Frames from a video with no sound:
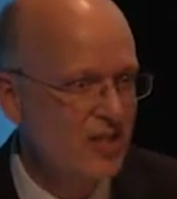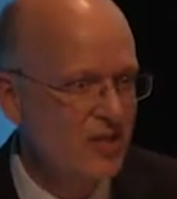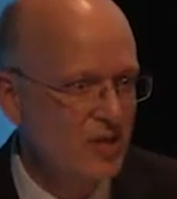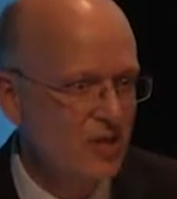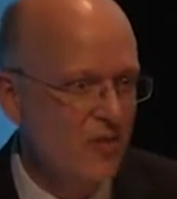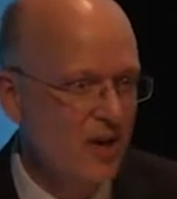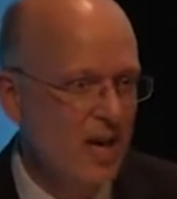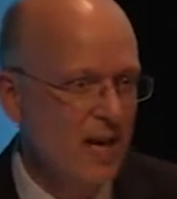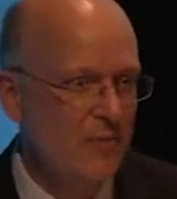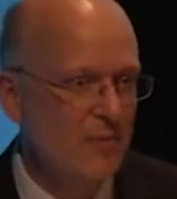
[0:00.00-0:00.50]

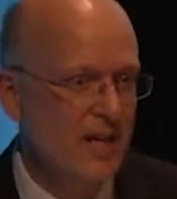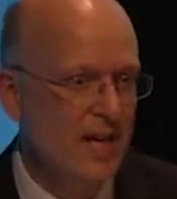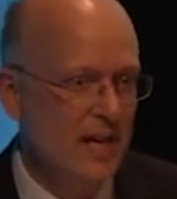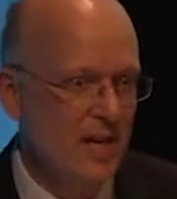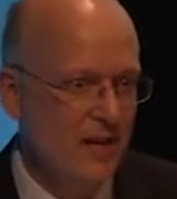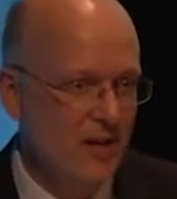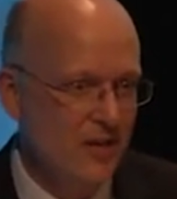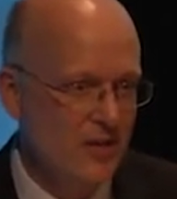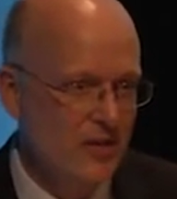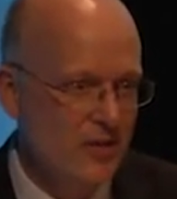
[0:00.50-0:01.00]
described
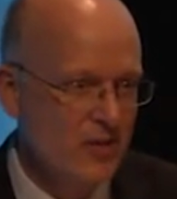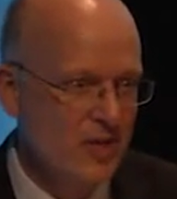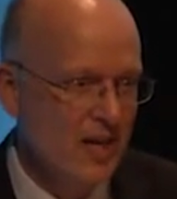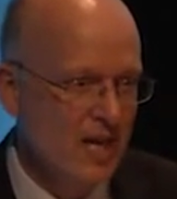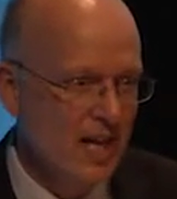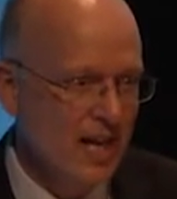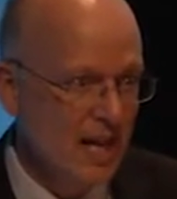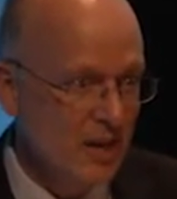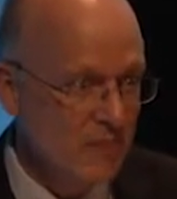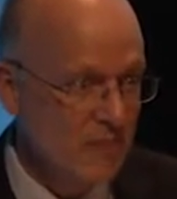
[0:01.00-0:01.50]
hells
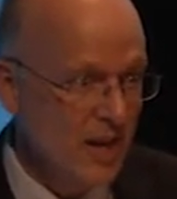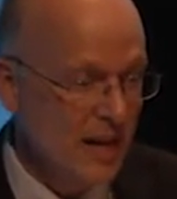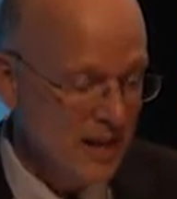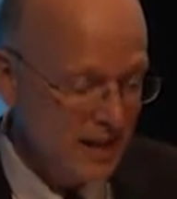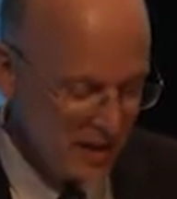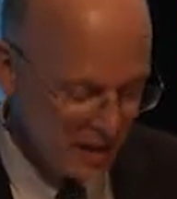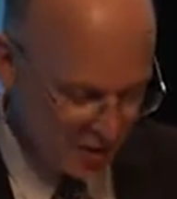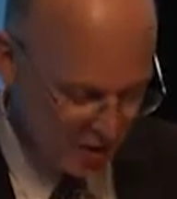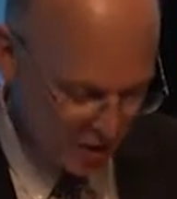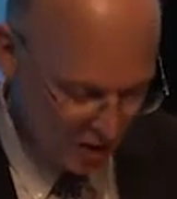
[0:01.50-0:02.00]
and
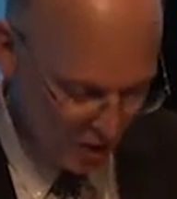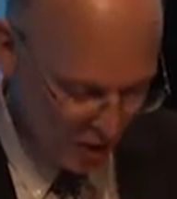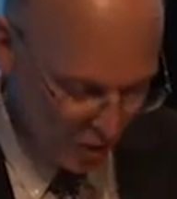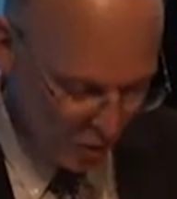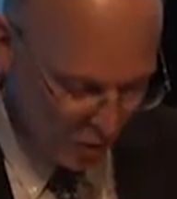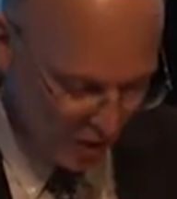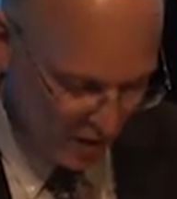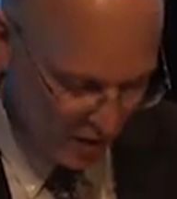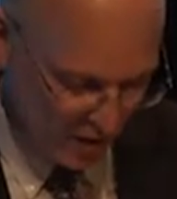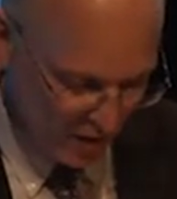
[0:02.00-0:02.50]
paintings to
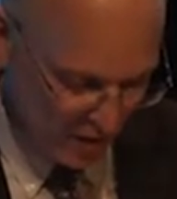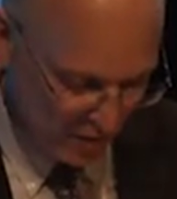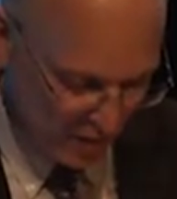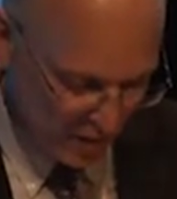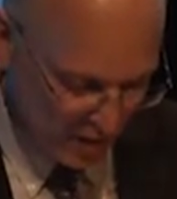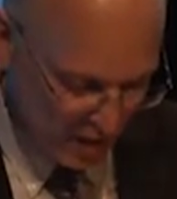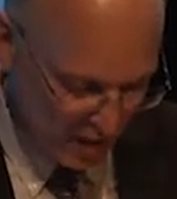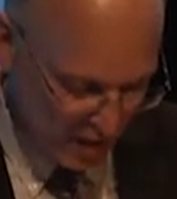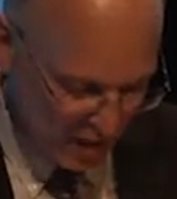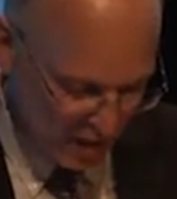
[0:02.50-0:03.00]
go with them,
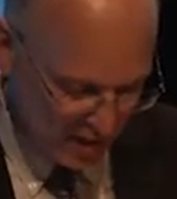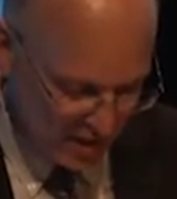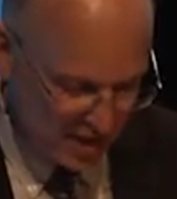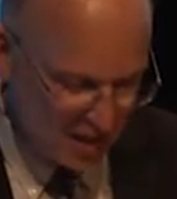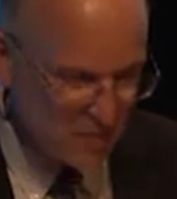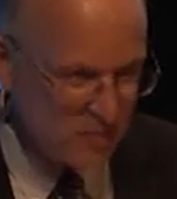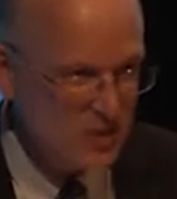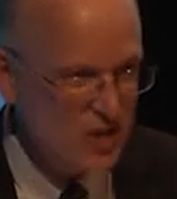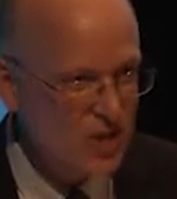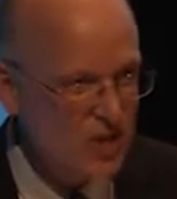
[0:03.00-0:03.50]

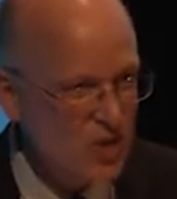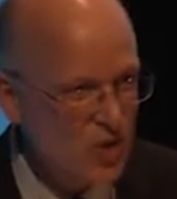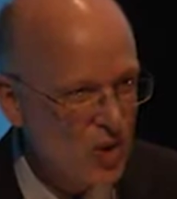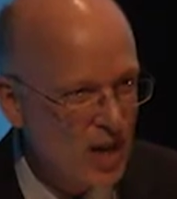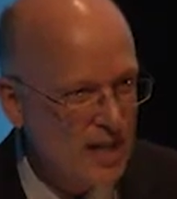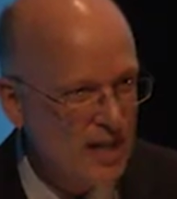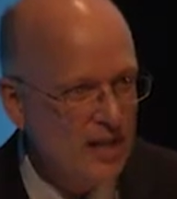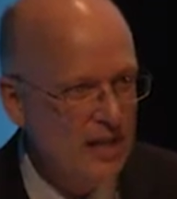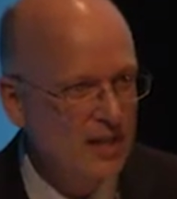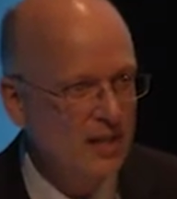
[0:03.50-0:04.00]
seems
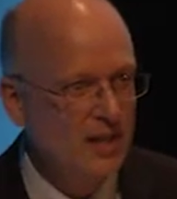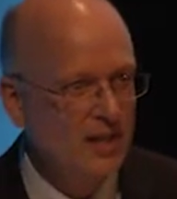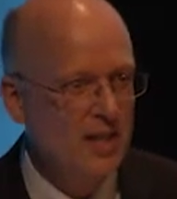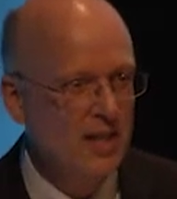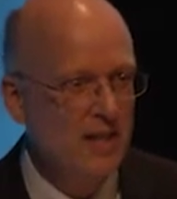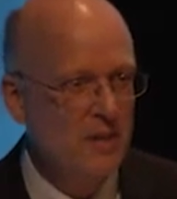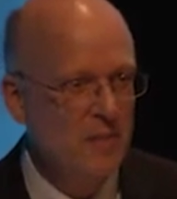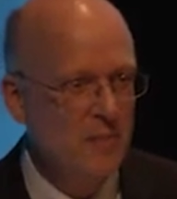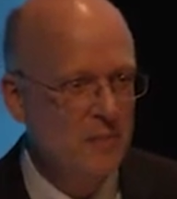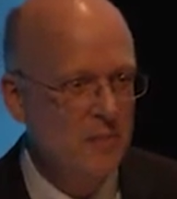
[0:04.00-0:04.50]

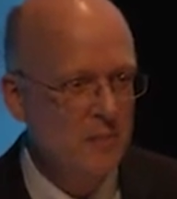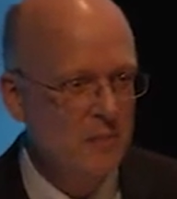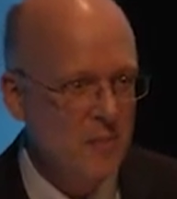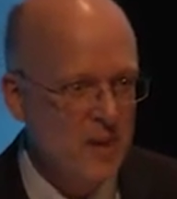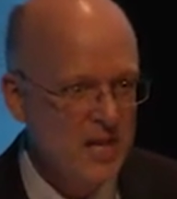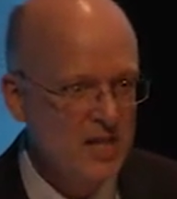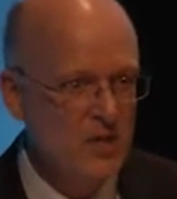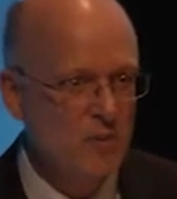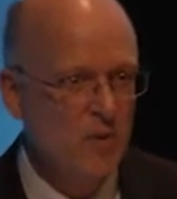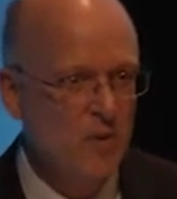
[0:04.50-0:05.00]
strikingly,
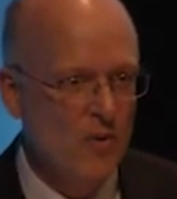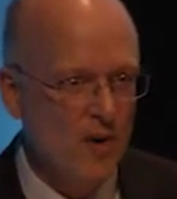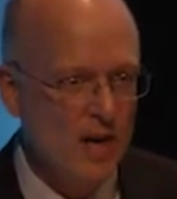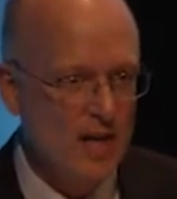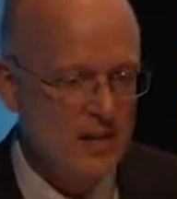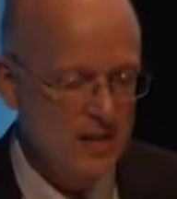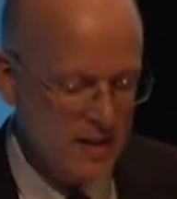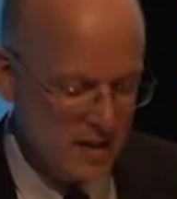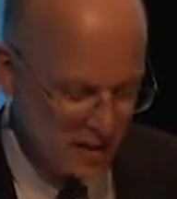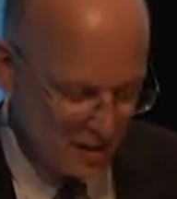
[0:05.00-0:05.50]

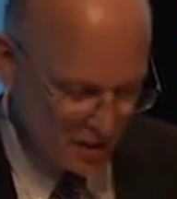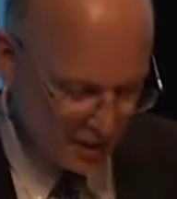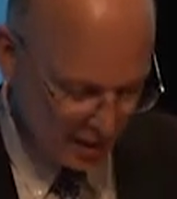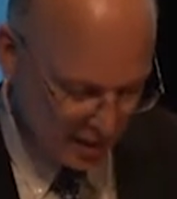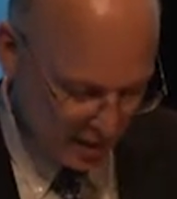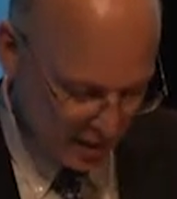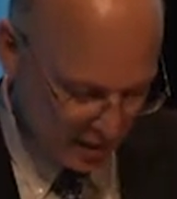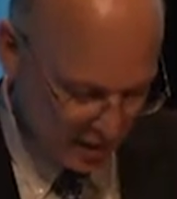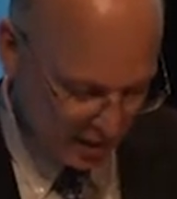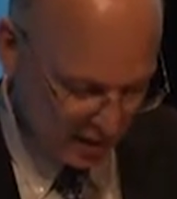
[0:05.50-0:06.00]

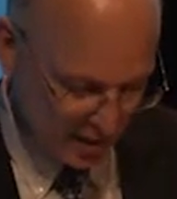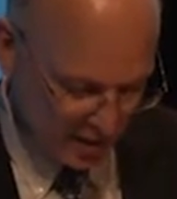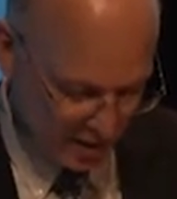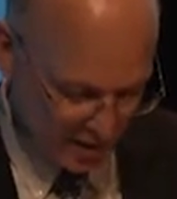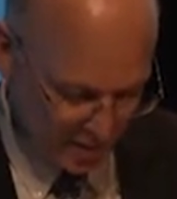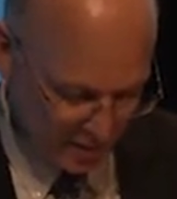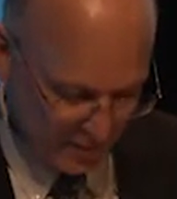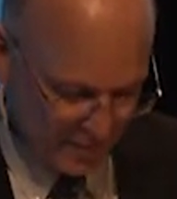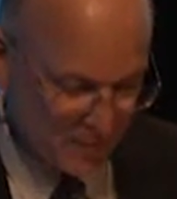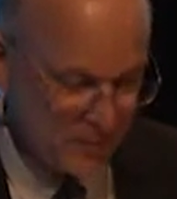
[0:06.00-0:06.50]
mesmerizingly
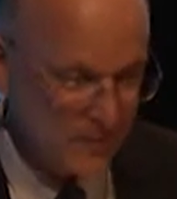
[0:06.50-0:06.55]
clear.